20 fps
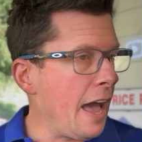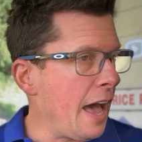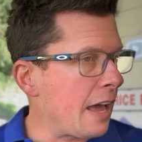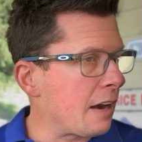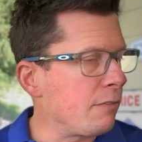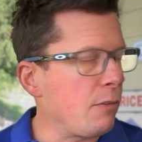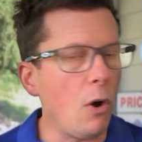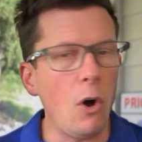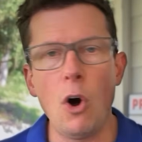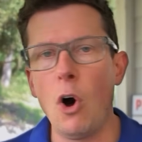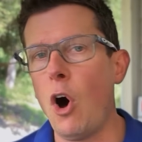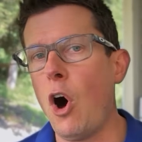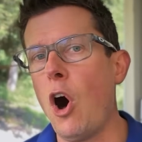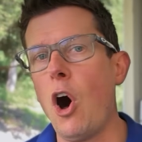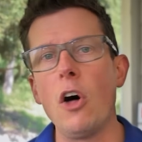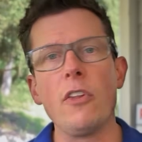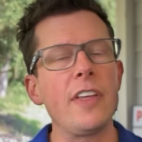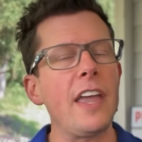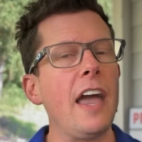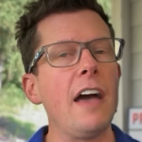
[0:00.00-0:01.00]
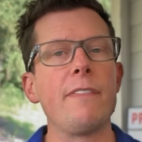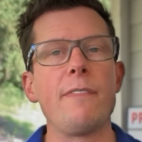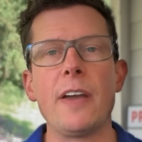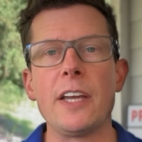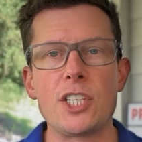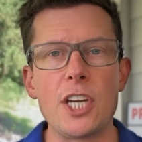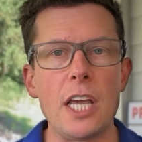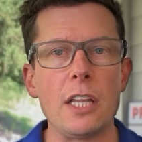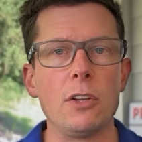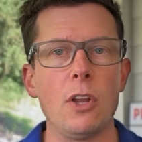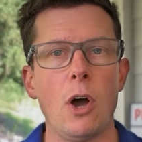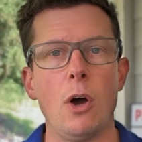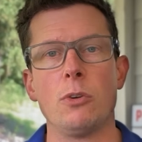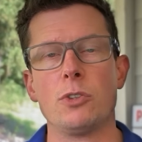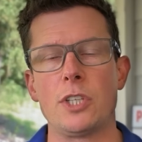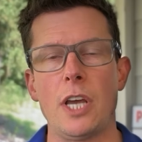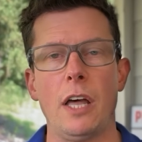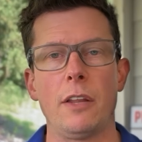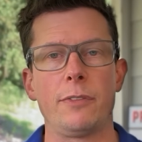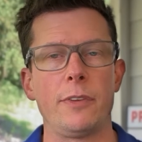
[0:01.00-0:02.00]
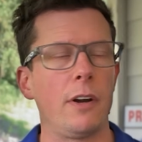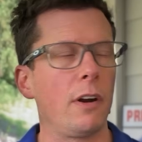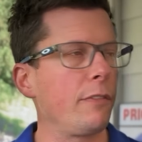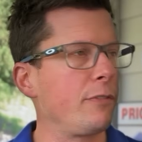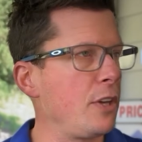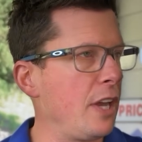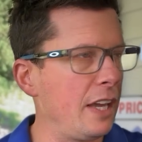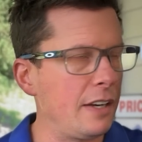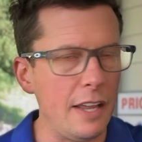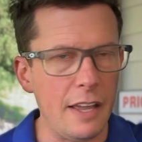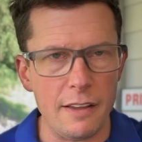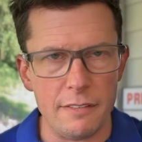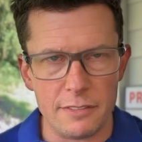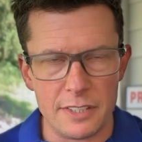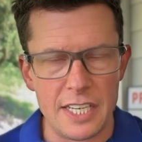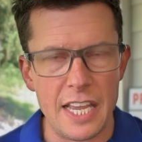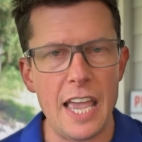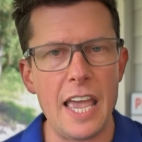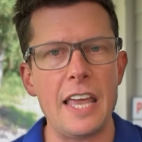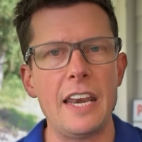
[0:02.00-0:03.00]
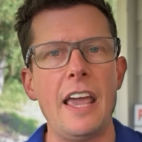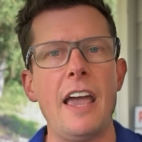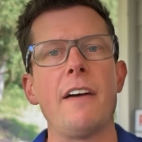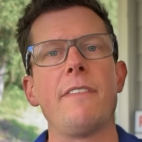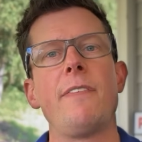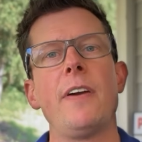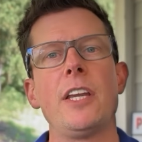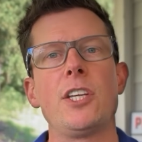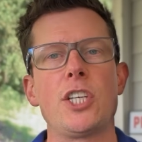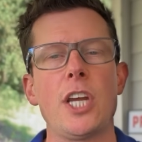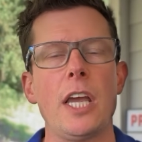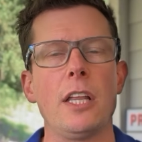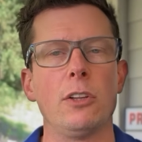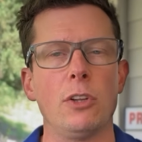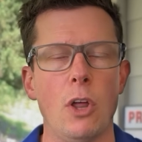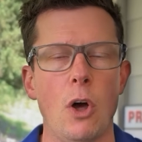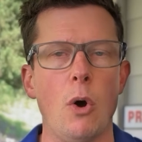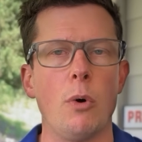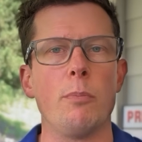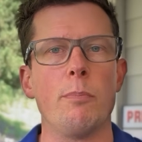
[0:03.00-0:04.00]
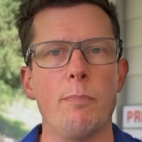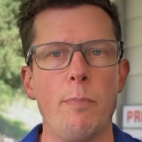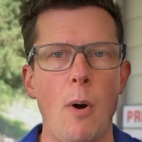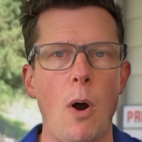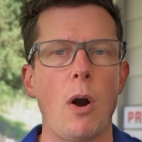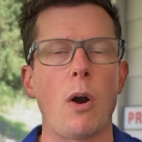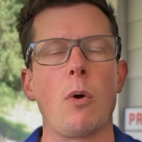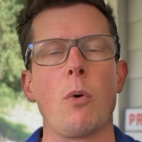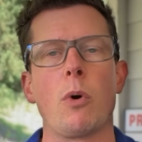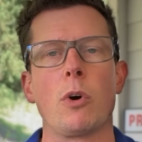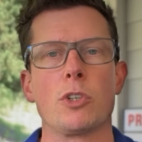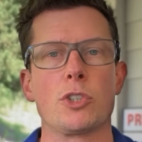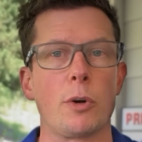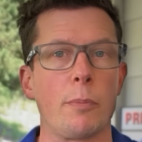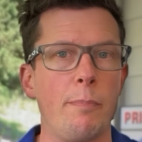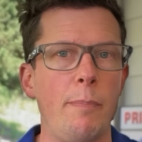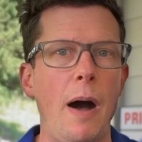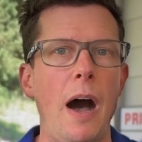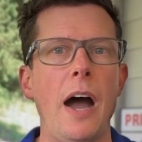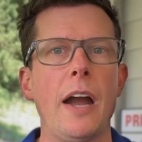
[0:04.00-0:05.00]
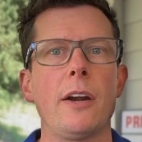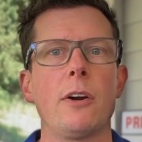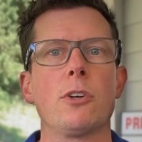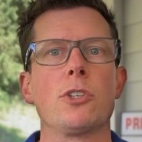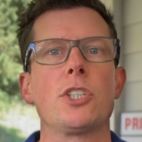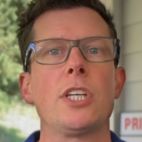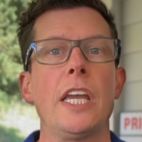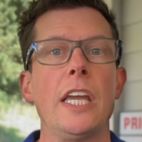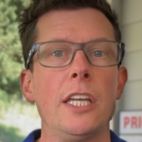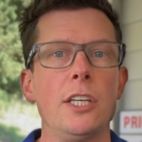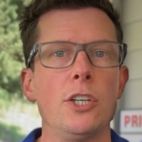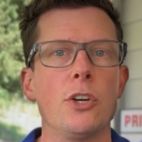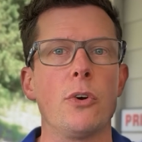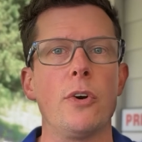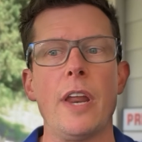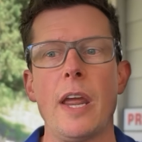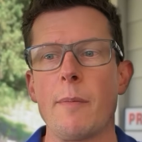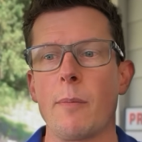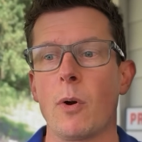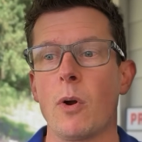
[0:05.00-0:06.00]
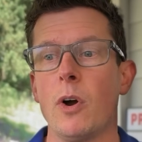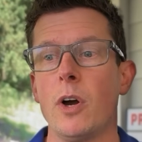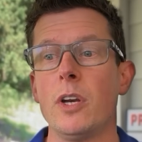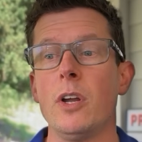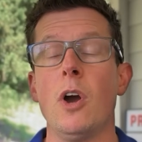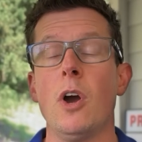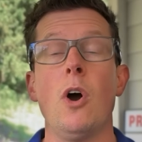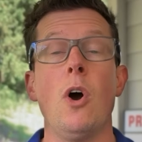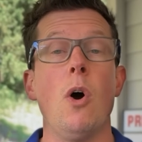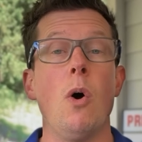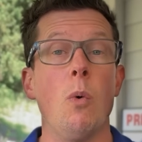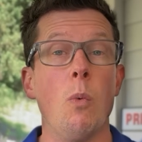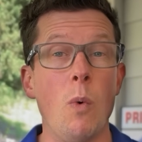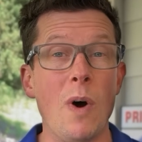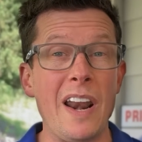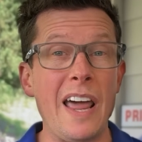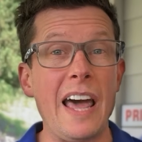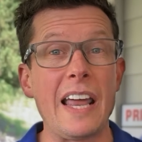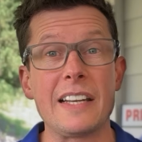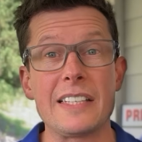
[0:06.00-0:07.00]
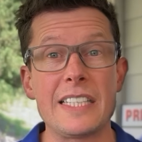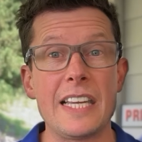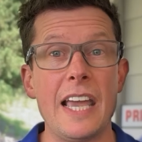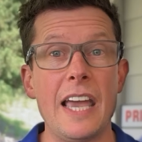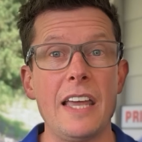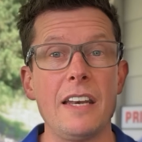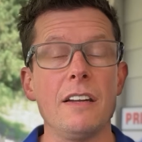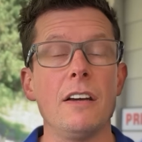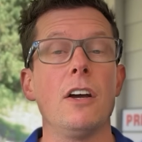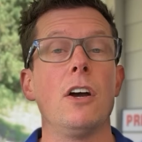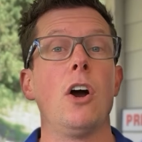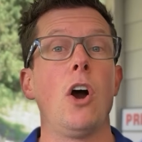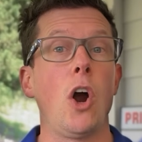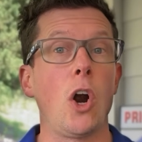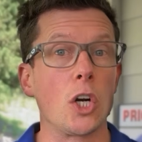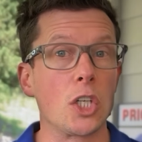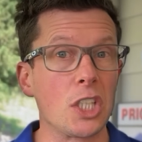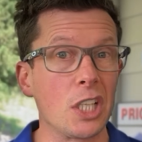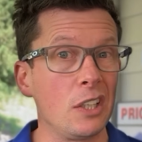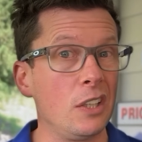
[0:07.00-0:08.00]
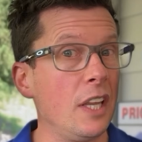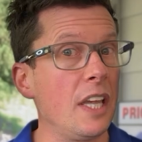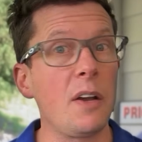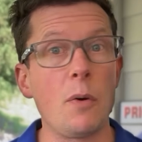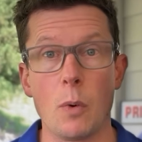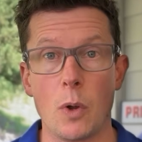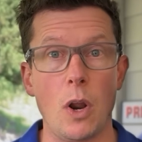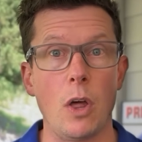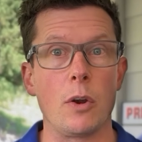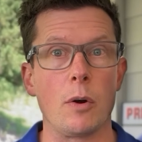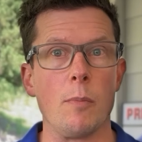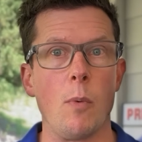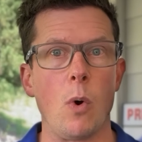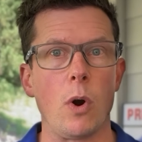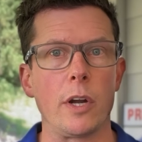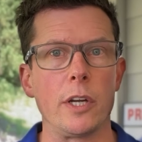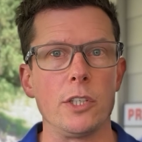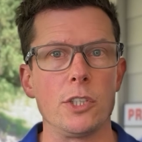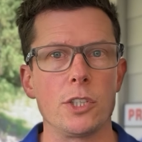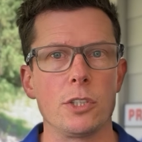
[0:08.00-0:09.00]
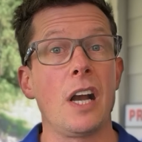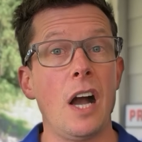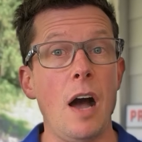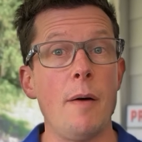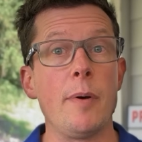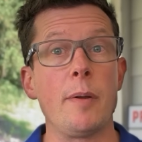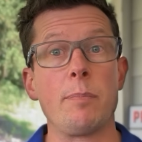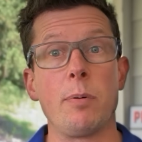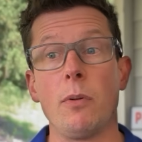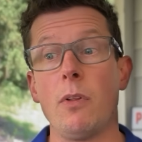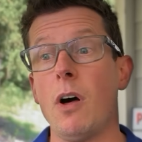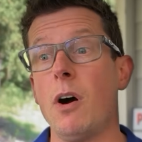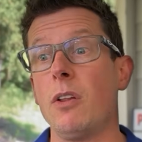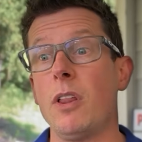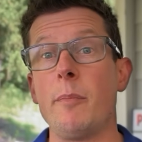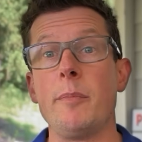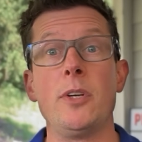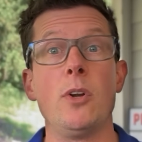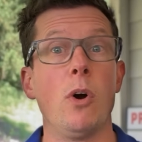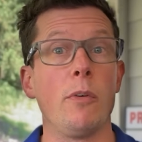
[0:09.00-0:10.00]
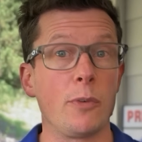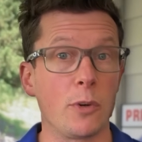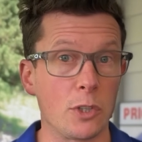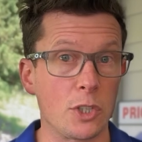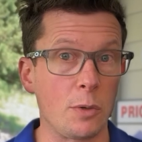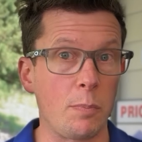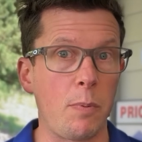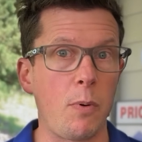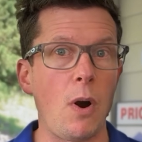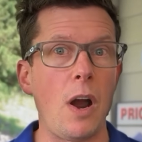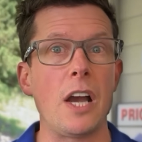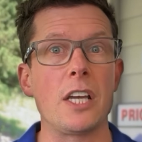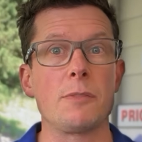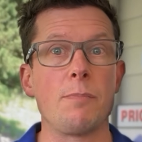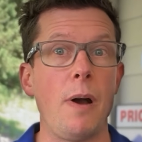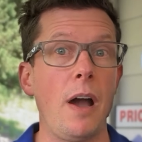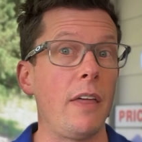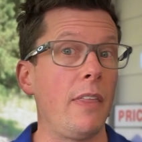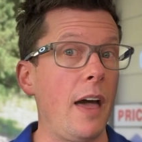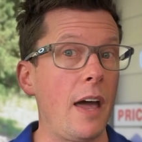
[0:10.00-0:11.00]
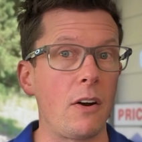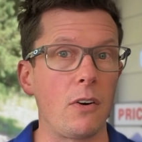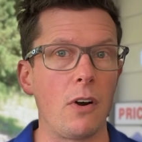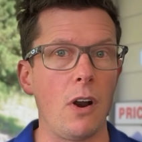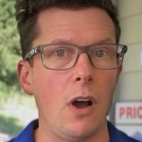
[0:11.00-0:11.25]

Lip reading: out of all the FHA loans out there, if you had 10 FHA loan borrowers or buyers in your neighborhood, 1 out of 10 are delinquent on their mortgage. Comment below. Let me know if you're surprised by that or